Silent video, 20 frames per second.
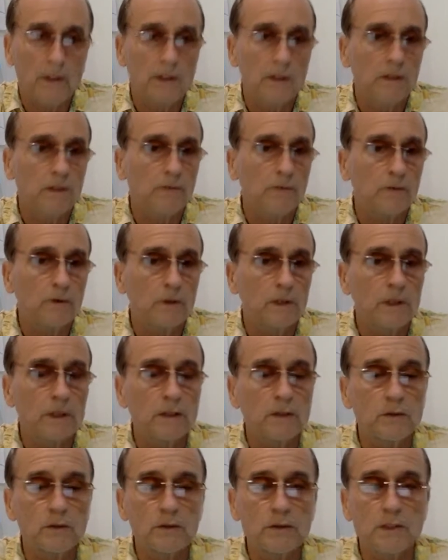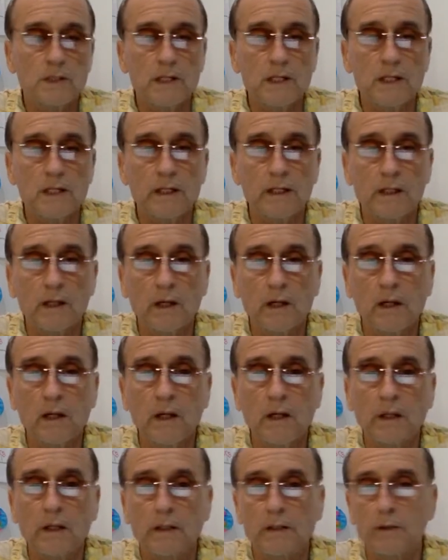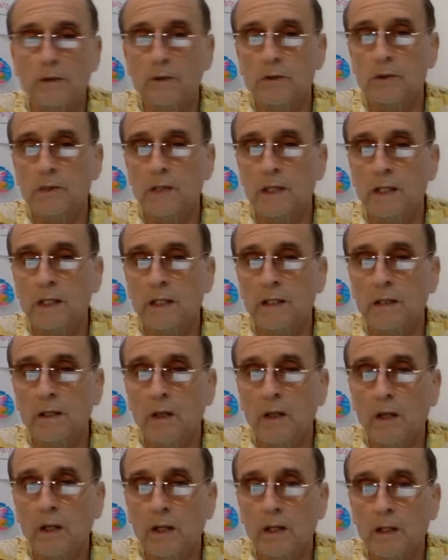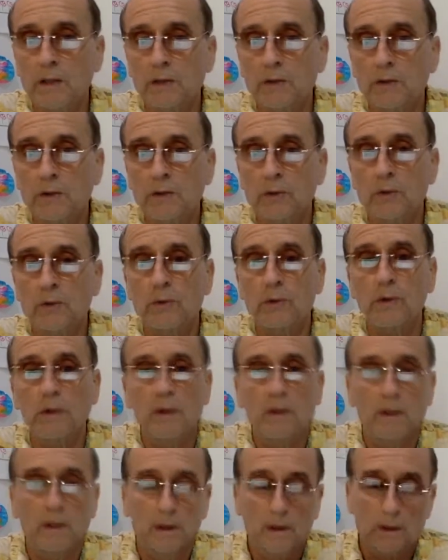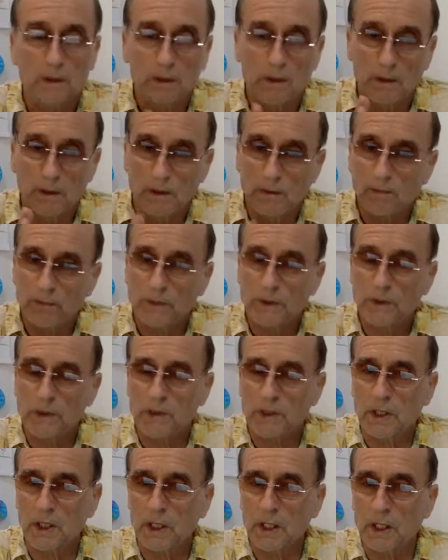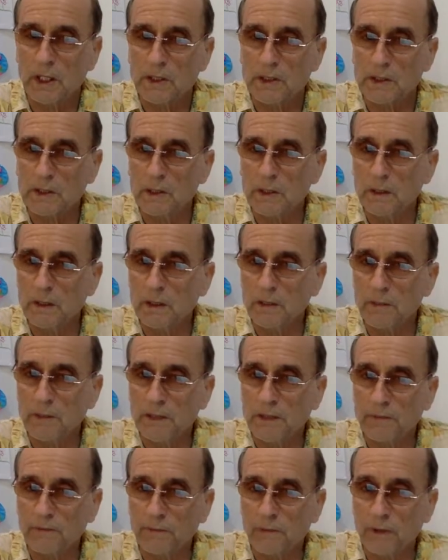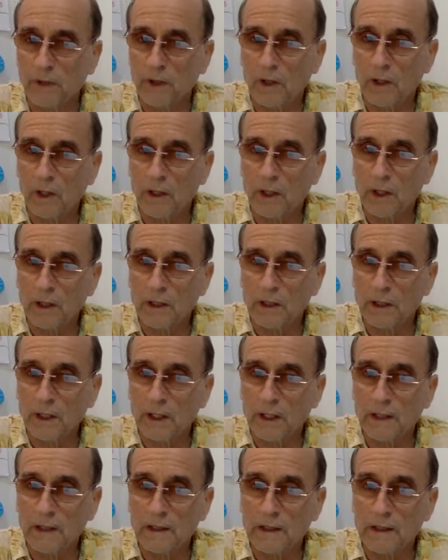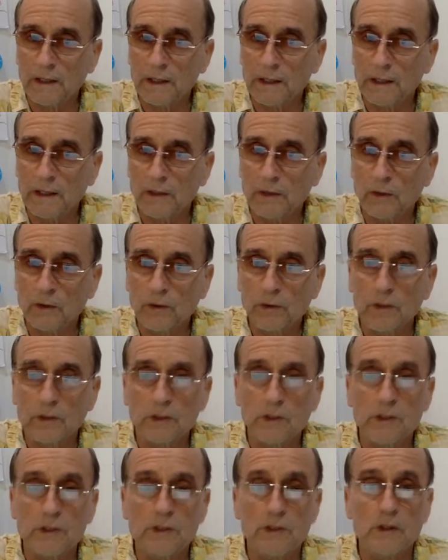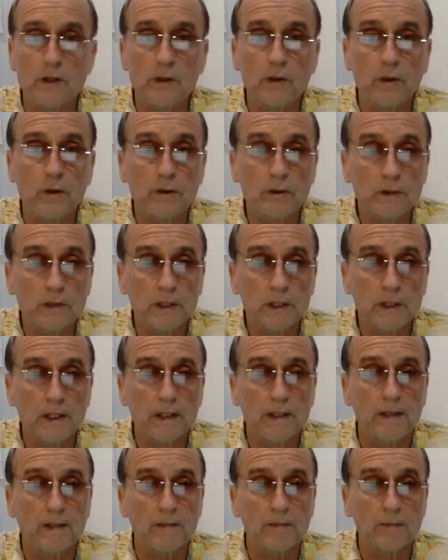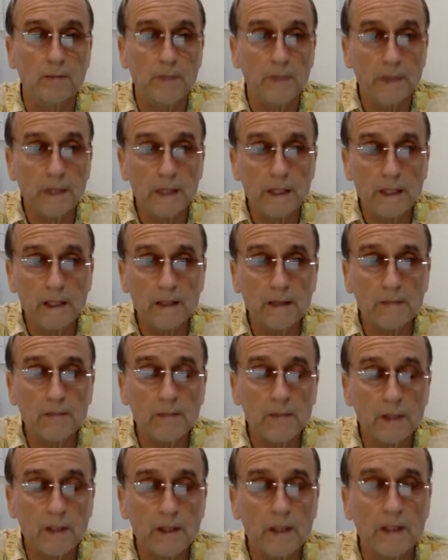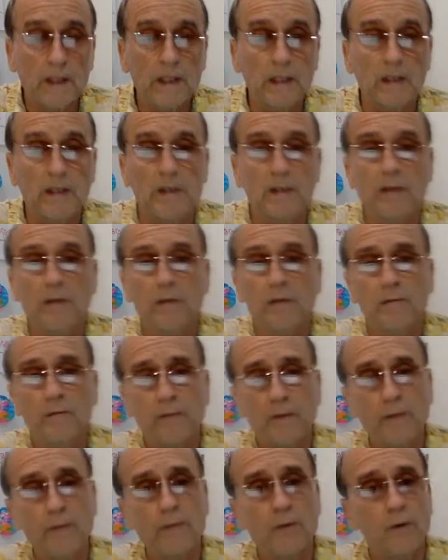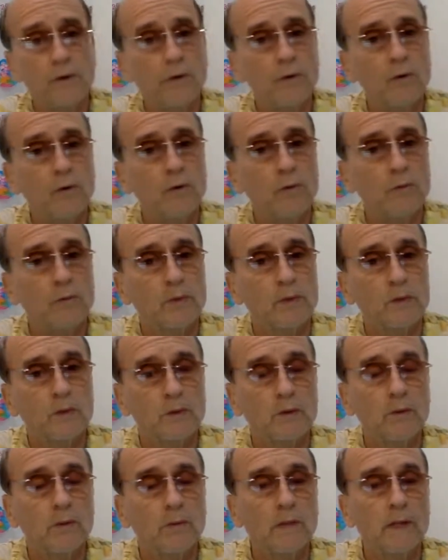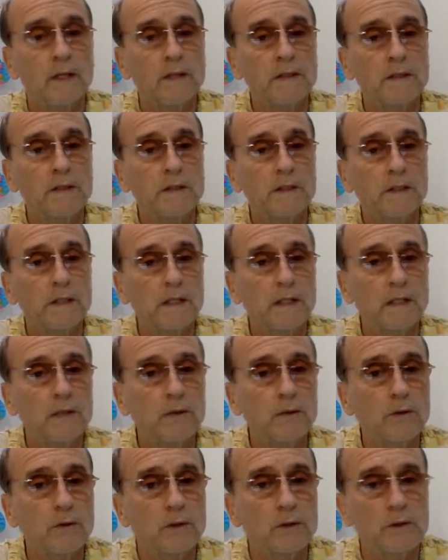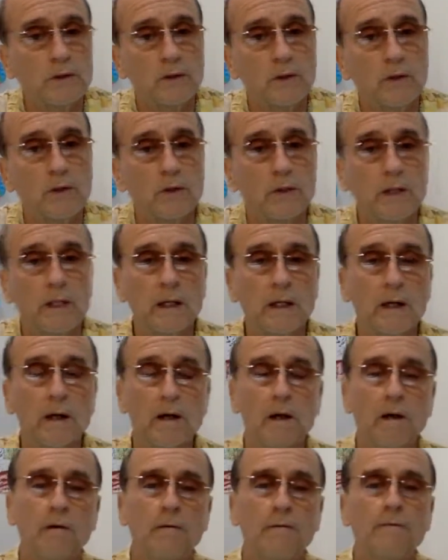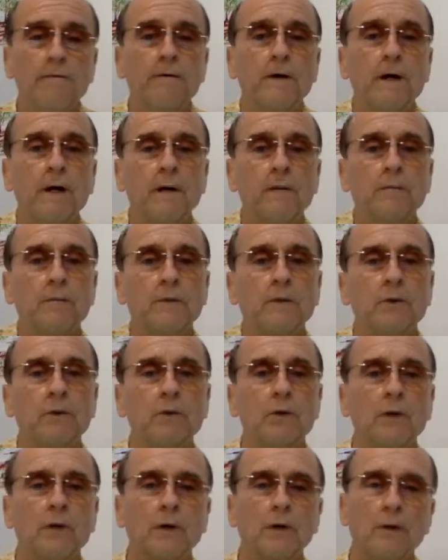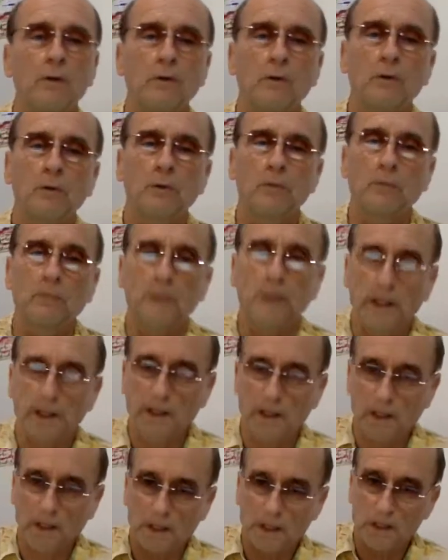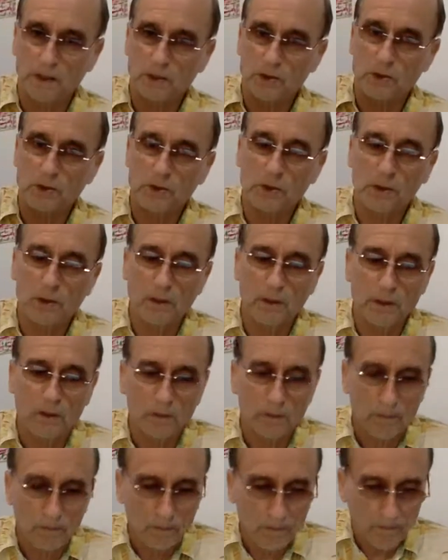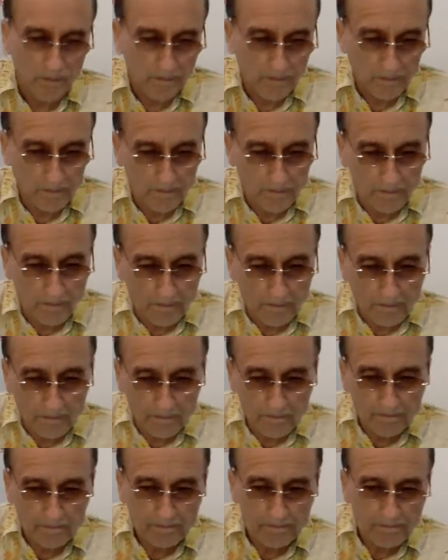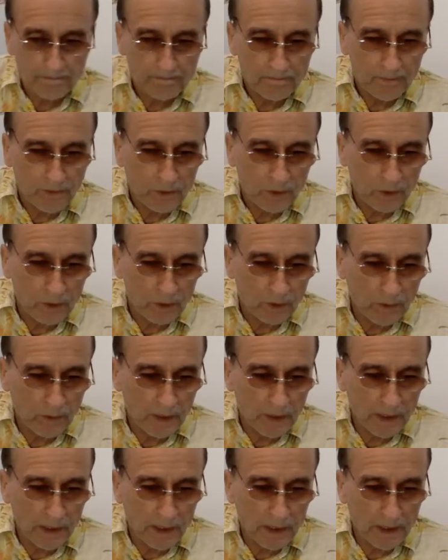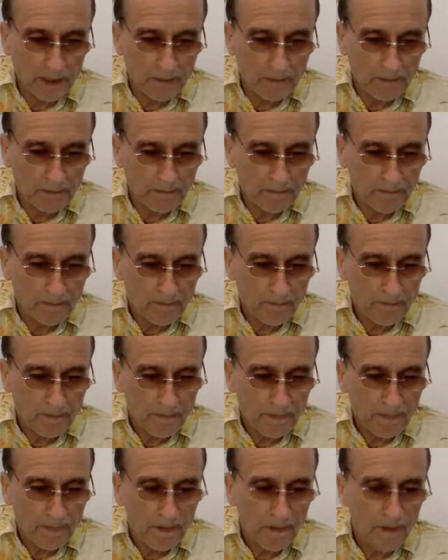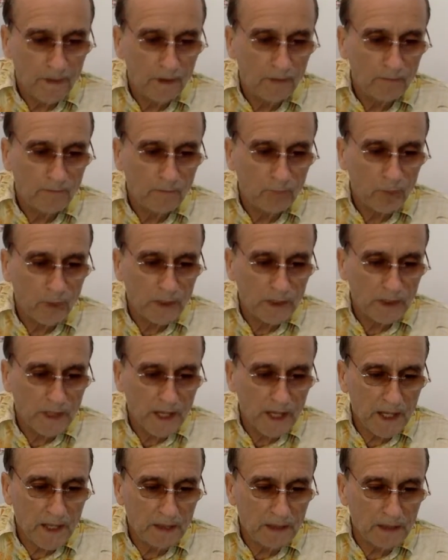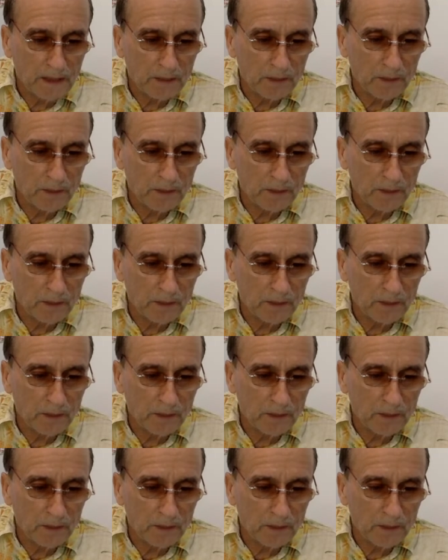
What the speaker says: If you're interested in law and you're studying law in school, the sky's the limit for online legal consulting. Big money from your home. Can you imagine legal consulting from your home? I think that's good. Good money. Voice acting.